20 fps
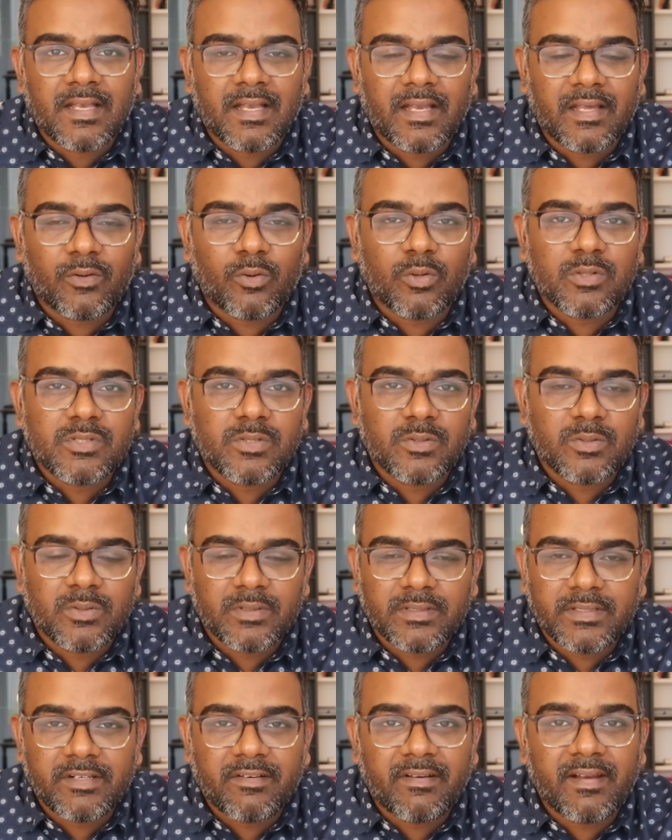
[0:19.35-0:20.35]
and also
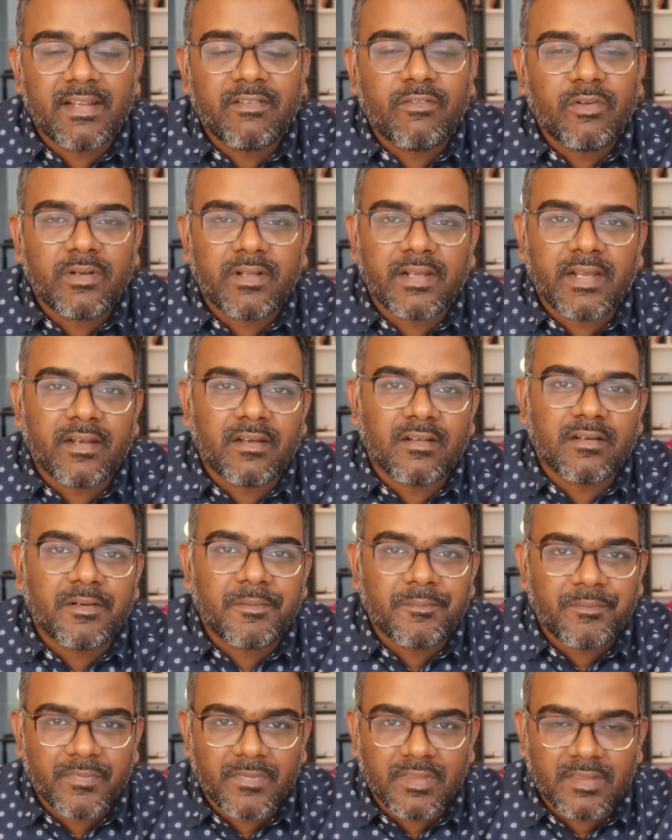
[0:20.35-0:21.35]
the trading indicator
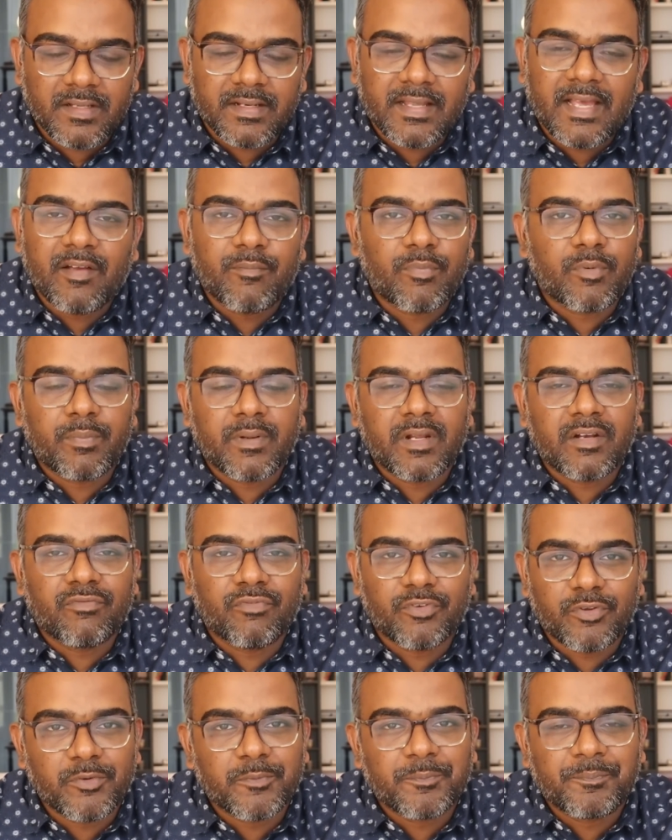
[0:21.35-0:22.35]
that I have prepared
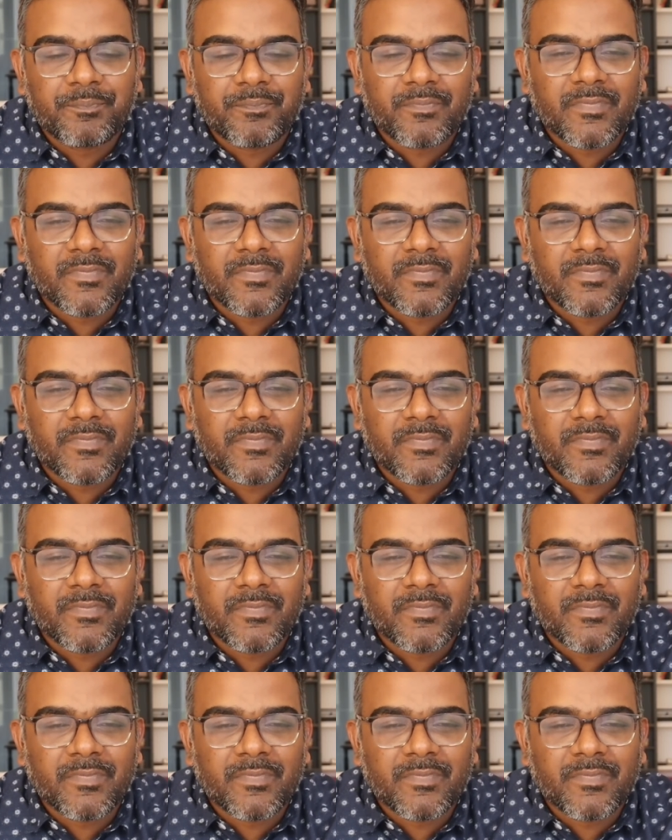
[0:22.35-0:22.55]
for you.